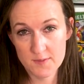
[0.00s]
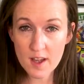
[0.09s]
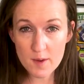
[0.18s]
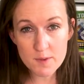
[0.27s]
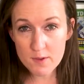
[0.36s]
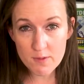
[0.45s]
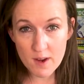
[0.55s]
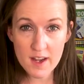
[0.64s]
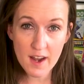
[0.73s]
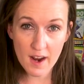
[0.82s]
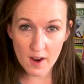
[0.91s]
Come to
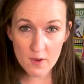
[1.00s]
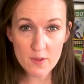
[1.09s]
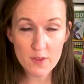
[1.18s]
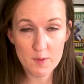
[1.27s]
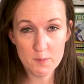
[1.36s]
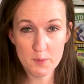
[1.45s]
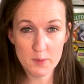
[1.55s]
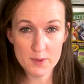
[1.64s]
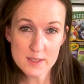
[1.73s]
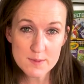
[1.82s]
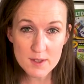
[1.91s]
find out that
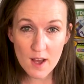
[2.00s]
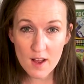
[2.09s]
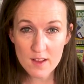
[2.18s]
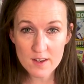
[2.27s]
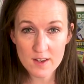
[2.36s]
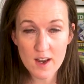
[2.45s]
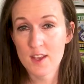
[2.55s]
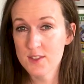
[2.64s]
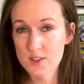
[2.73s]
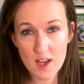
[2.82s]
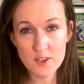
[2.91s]
Prismacolor
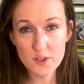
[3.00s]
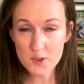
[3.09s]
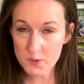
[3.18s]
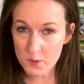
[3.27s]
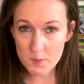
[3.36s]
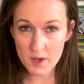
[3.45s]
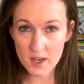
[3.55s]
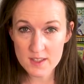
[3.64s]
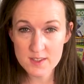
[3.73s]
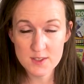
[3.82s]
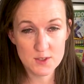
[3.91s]
is under Newell
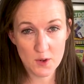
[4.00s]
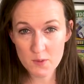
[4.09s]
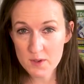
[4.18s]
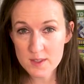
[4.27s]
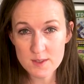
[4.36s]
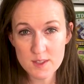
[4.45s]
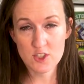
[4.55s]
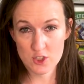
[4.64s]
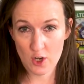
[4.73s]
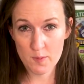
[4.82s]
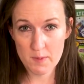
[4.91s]
Brands, so is
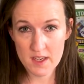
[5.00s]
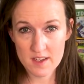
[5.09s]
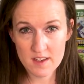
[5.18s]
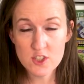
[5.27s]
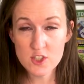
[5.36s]
Sharpie,